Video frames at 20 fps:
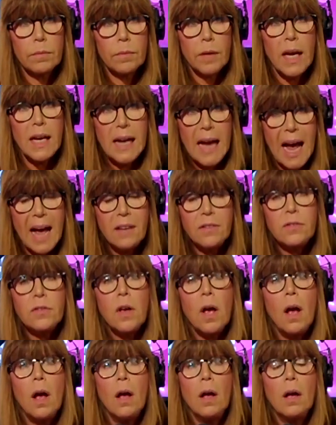It has
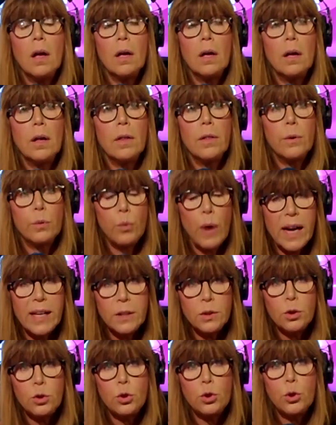the right